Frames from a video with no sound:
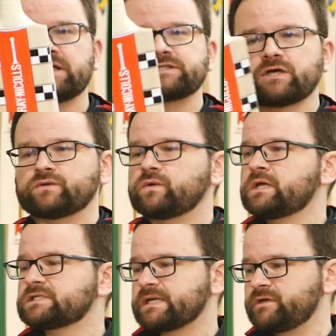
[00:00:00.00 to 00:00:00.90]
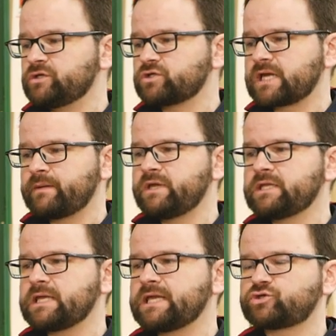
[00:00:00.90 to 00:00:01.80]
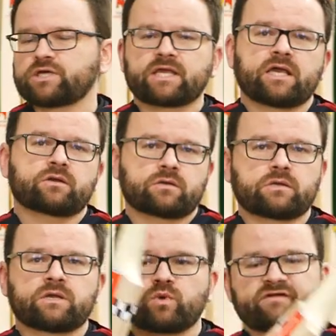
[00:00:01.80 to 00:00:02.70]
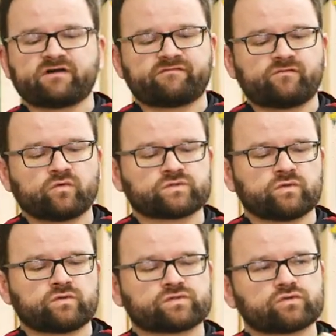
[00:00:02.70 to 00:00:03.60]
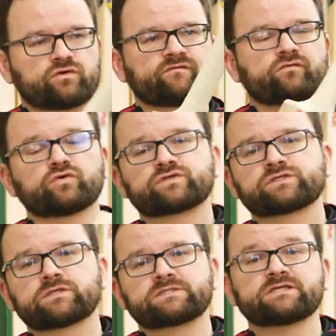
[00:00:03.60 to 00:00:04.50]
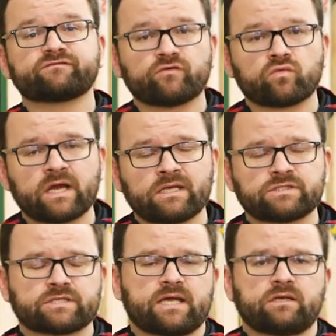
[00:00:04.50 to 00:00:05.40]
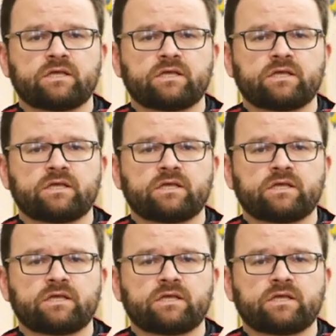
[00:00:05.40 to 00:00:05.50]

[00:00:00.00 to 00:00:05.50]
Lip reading: So something you should come in and check out at one of our four stores, or of course, see the full range at